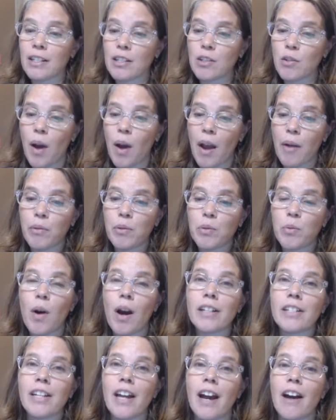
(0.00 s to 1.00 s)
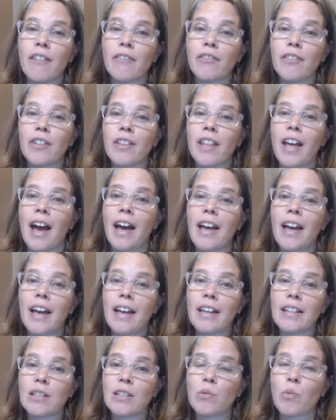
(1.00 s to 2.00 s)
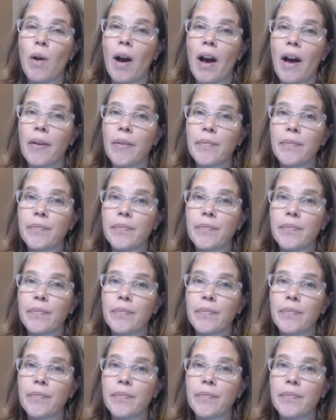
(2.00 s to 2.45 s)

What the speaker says: So I would watch out for that as well.